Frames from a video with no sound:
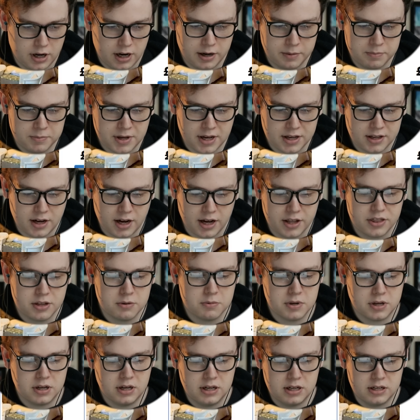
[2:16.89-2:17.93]
I'm get. I think
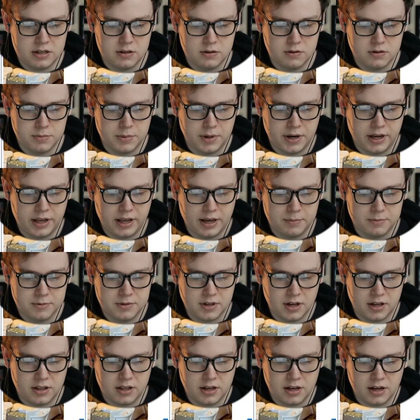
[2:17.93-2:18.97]
we're going to need to do some I E
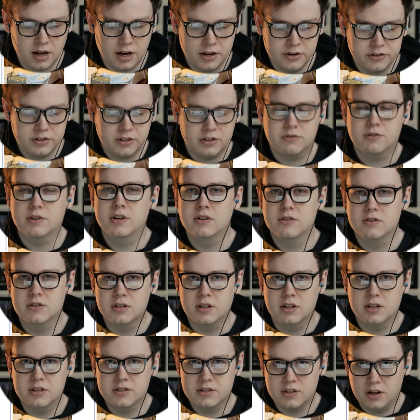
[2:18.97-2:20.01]
Ms. I think under three hundred
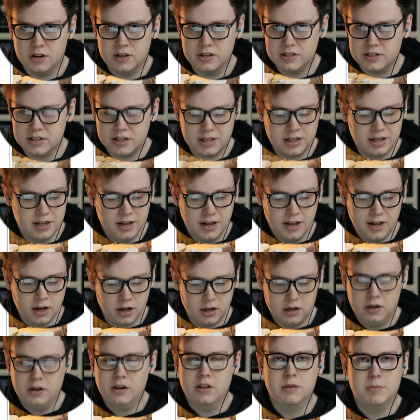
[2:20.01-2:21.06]
dollars, honestly,
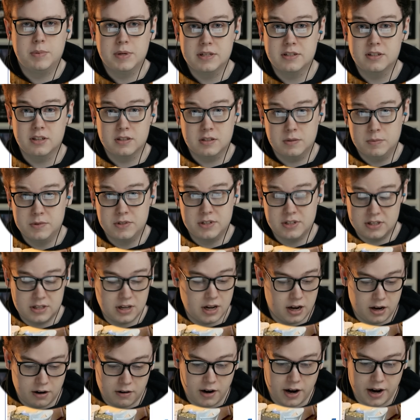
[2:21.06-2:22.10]
a lot of the best options just
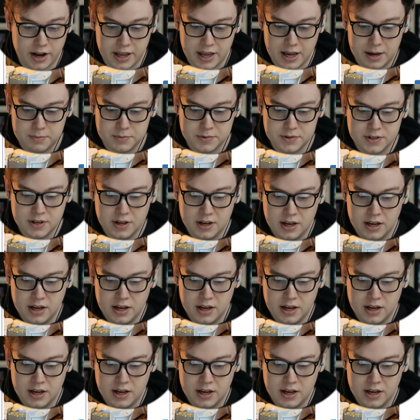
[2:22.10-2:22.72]
are I E Ms.